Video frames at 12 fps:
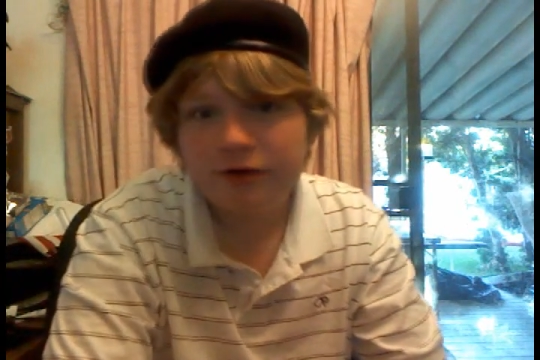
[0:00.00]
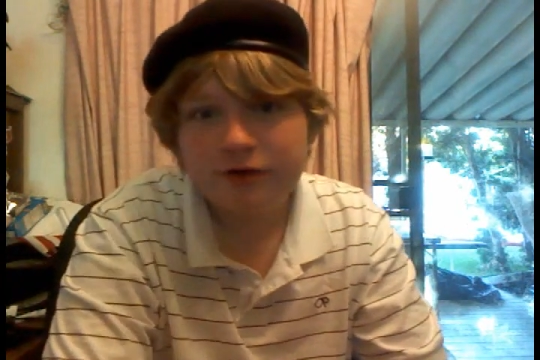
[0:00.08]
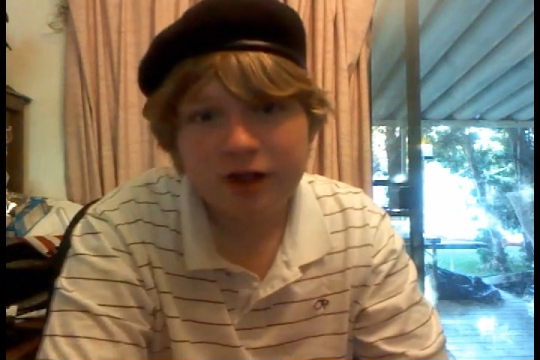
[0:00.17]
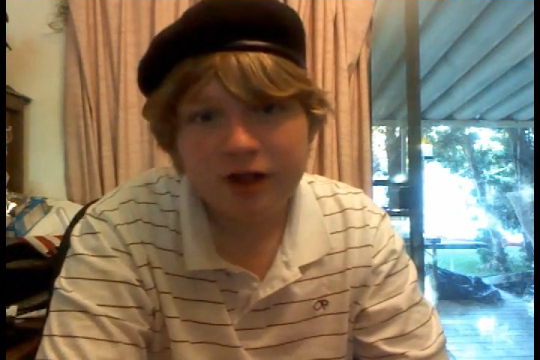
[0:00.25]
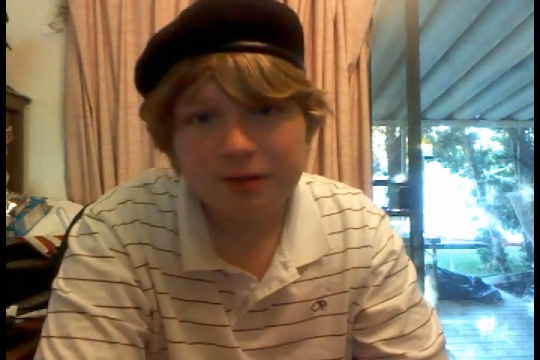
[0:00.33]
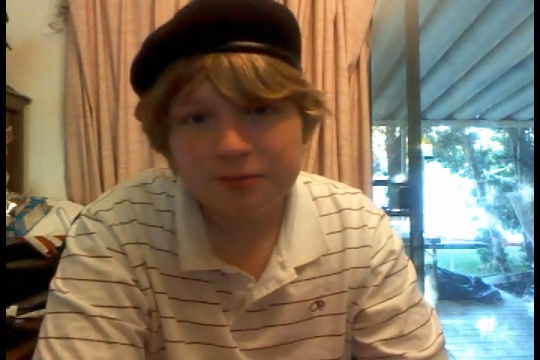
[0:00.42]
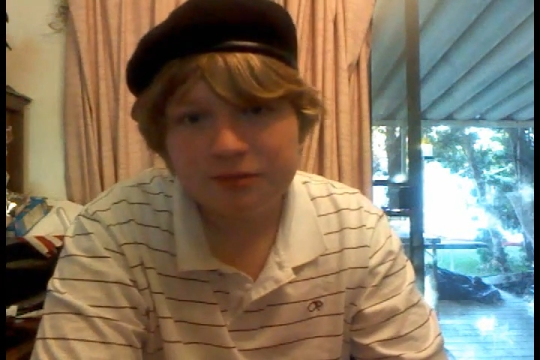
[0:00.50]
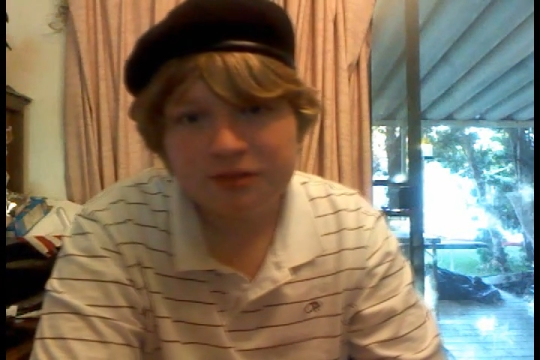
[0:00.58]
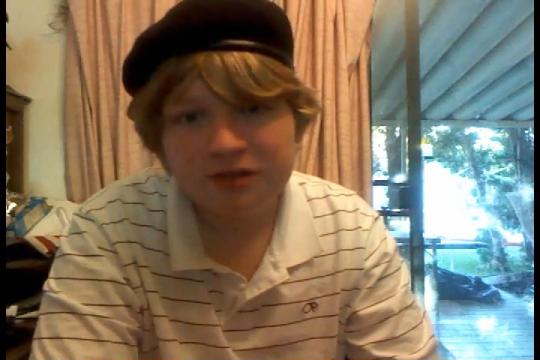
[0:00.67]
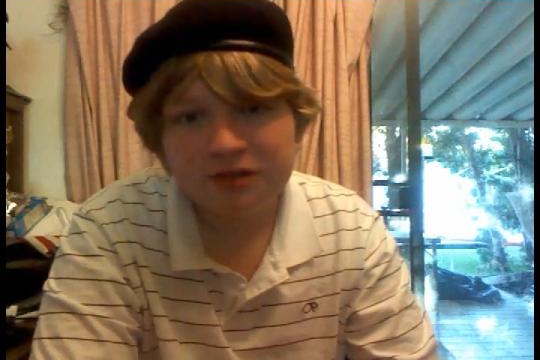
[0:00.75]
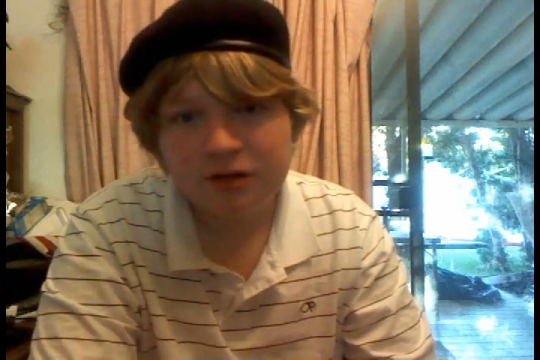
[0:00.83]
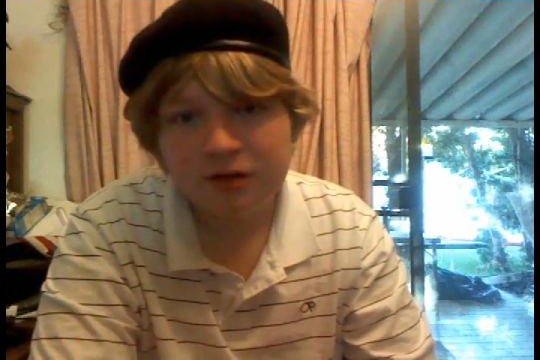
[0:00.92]

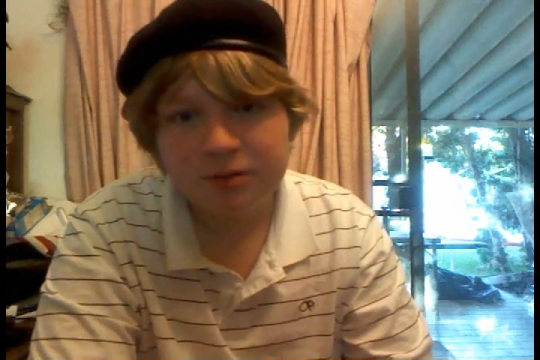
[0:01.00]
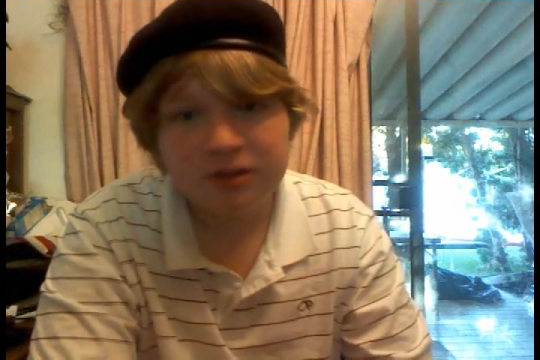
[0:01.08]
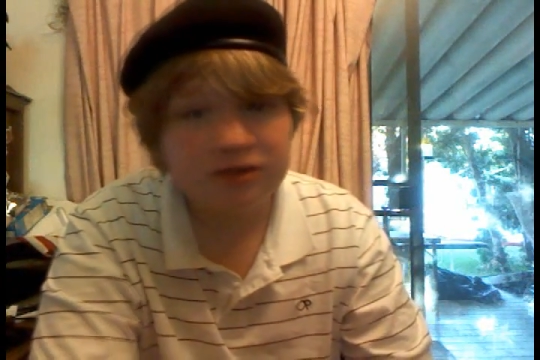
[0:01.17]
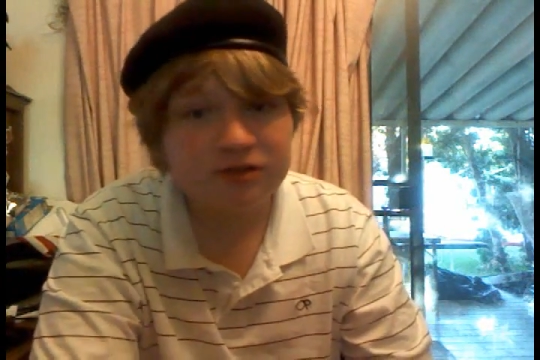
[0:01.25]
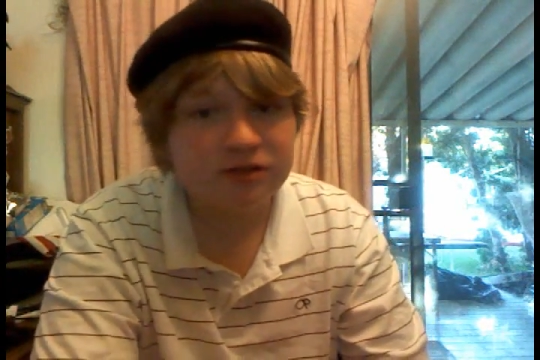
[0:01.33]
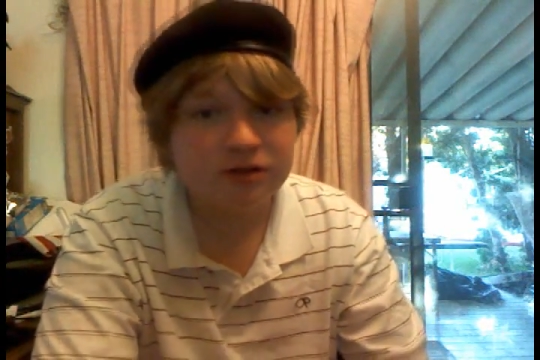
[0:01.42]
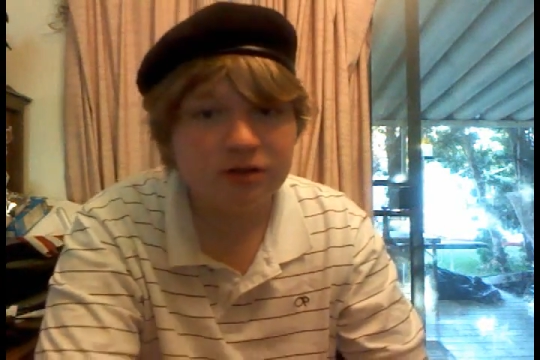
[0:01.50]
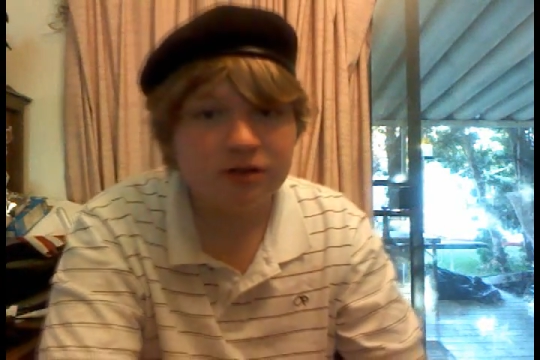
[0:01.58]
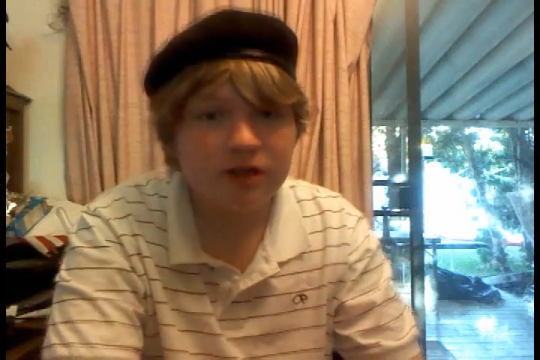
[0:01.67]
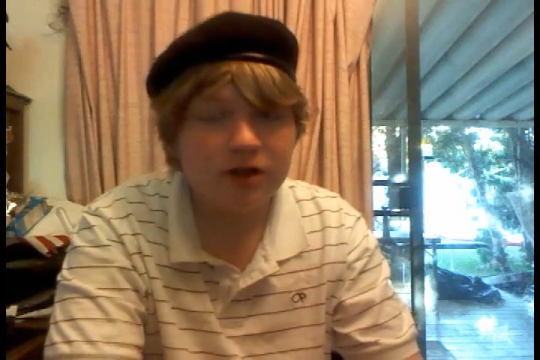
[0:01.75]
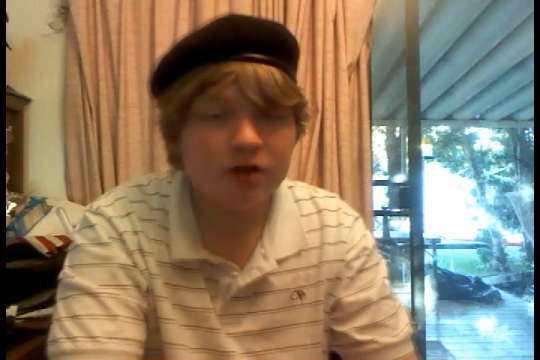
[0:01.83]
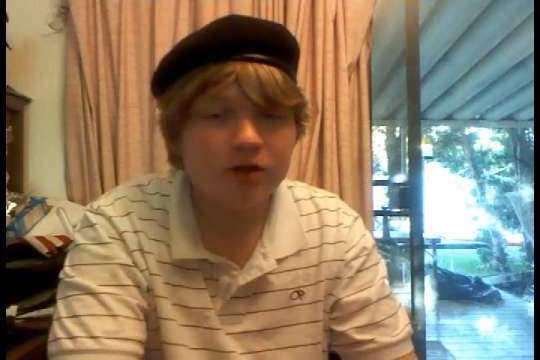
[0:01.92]
grams in a pistol,
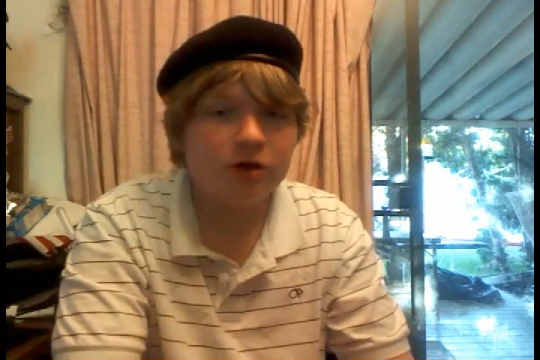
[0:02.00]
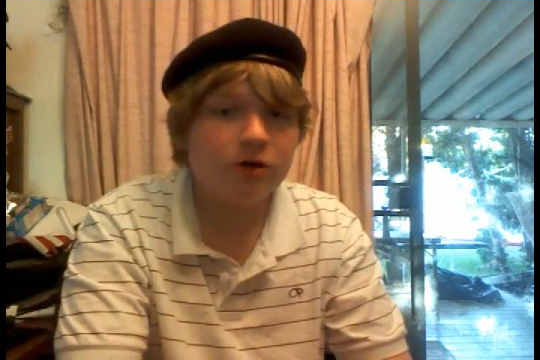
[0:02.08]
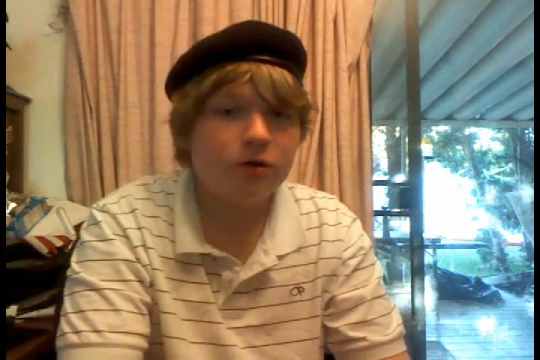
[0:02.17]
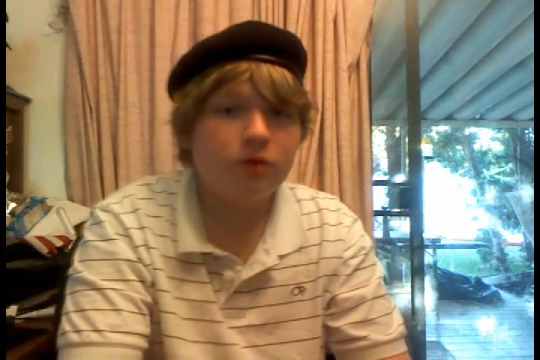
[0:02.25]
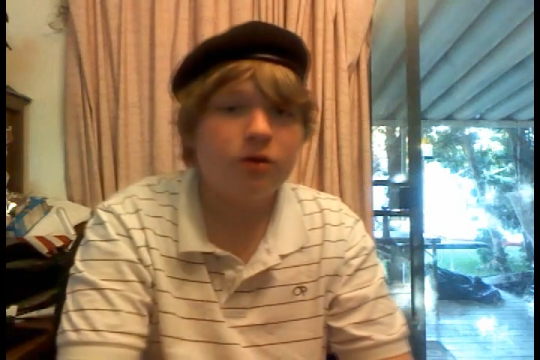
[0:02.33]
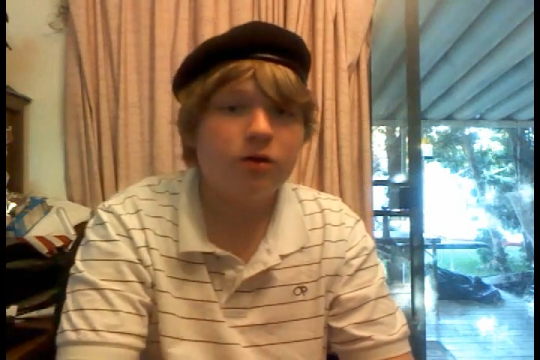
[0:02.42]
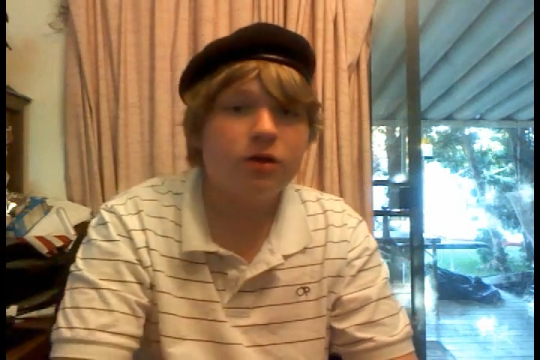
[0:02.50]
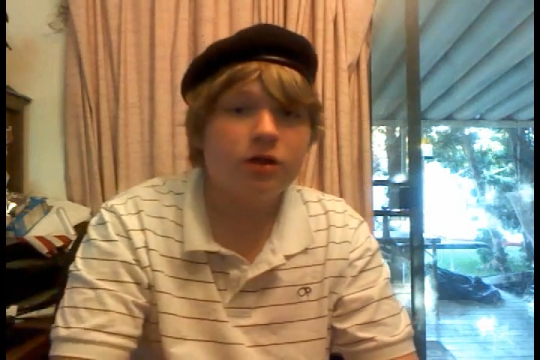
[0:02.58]
they'll go,